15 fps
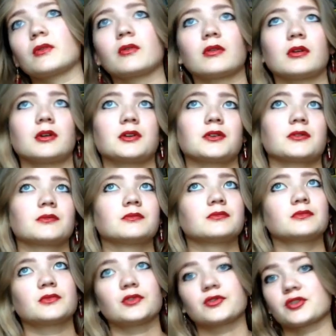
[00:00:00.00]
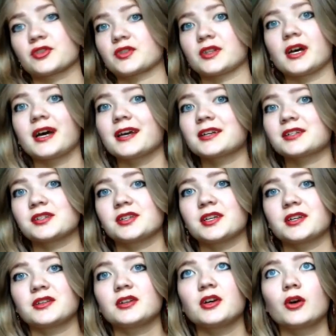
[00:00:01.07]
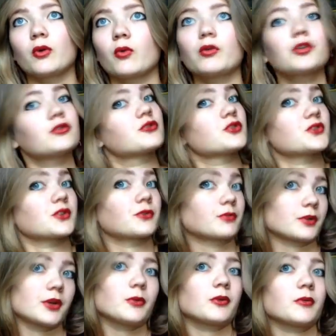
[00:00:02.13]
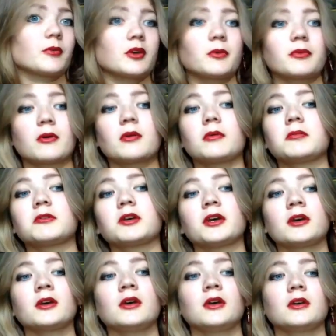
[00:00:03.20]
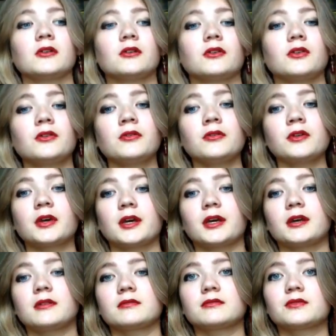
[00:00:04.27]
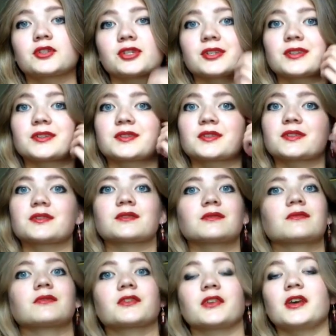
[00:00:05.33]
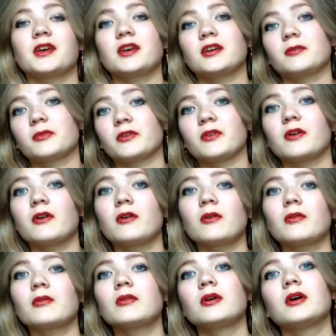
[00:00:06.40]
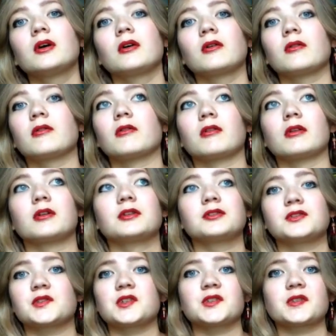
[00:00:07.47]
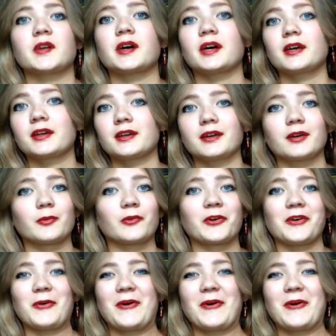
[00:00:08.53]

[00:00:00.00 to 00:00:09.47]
or you just liked it, or you disagree with me probably, you can just say it below or dislike, I'm okay